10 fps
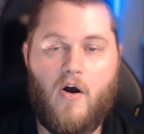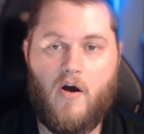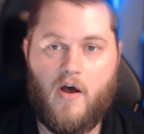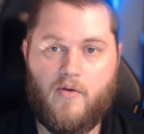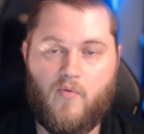
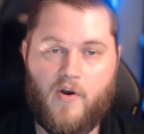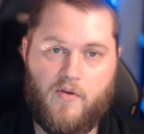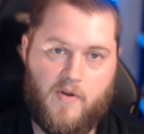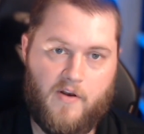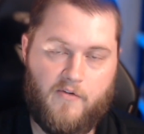on where
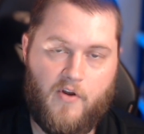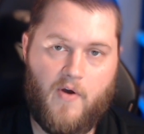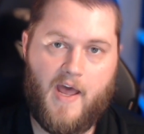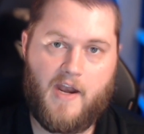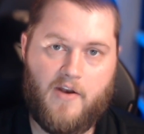you can
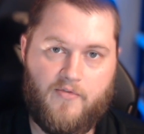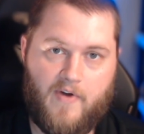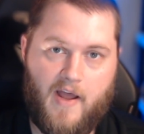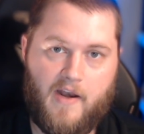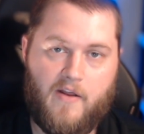go ahead and
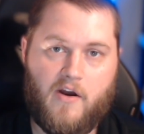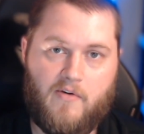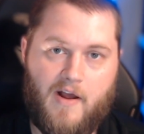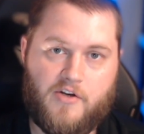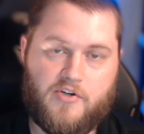find
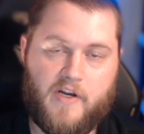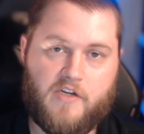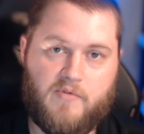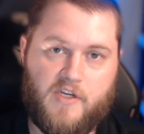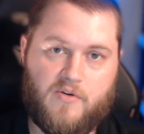
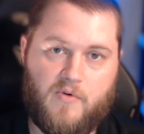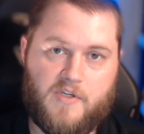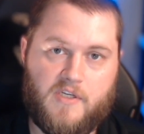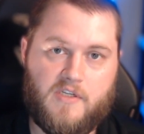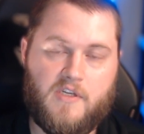CrowdStrike's
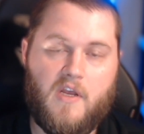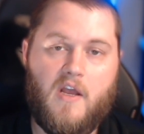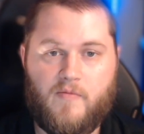resources.